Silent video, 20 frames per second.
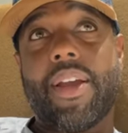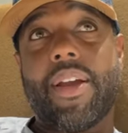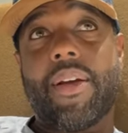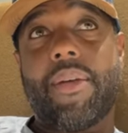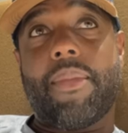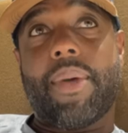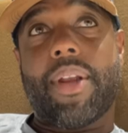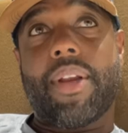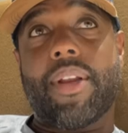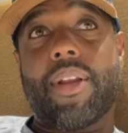
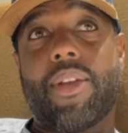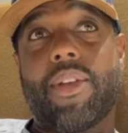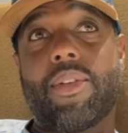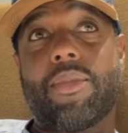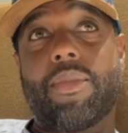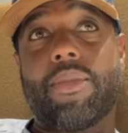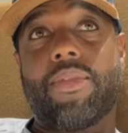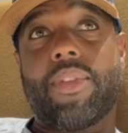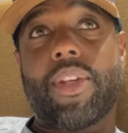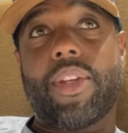I'm about to close
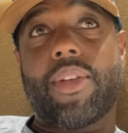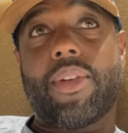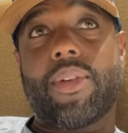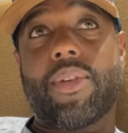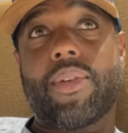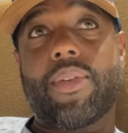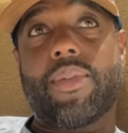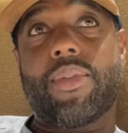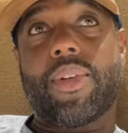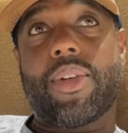my
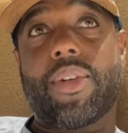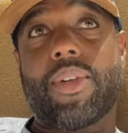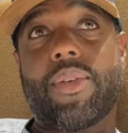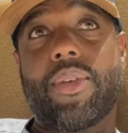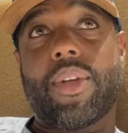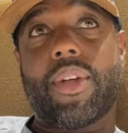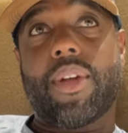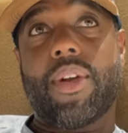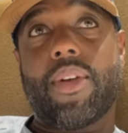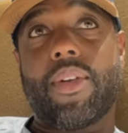video real
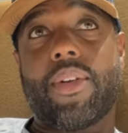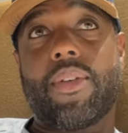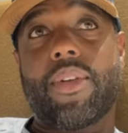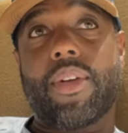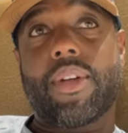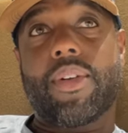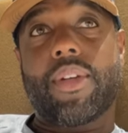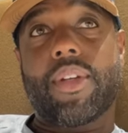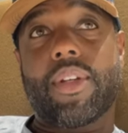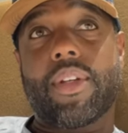quick. Hold on
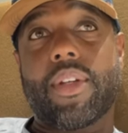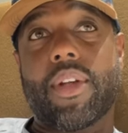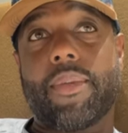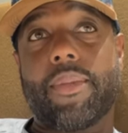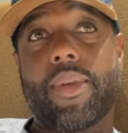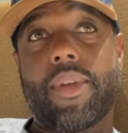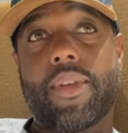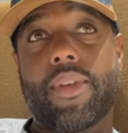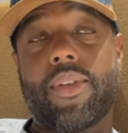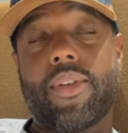real quick.
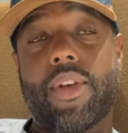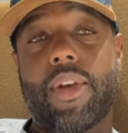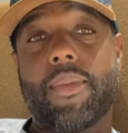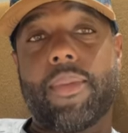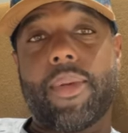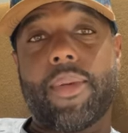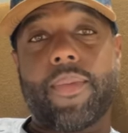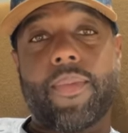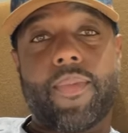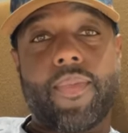Come in. You come in.